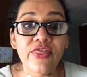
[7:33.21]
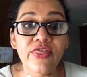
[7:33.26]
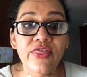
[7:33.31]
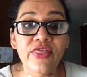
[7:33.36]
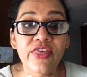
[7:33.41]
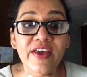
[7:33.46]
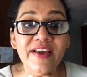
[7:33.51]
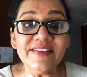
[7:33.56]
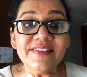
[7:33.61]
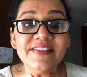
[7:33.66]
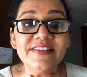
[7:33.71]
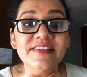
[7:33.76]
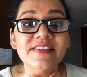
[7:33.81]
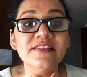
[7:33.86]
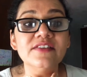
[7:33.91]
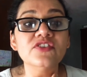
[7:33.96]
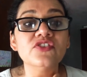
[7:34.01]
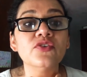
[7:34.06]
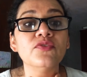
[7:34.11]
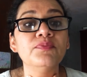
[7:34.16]
this.
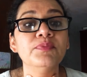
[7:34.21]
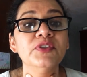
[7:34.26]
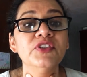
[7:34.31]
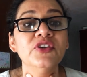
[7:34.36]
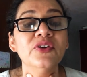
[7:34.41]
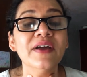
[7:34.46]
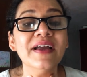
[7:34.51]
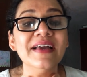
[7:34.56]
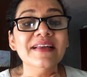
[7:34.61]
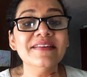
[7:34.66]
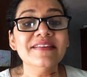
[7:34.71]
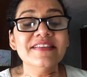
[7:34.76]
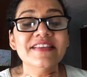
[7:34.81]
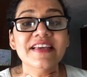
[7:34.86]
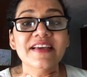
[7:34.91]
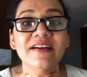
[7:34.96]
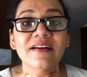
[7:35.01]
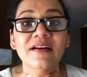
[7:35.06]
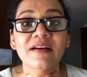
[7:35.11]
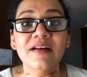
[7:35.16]
So put your hands
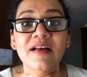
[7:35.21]
here.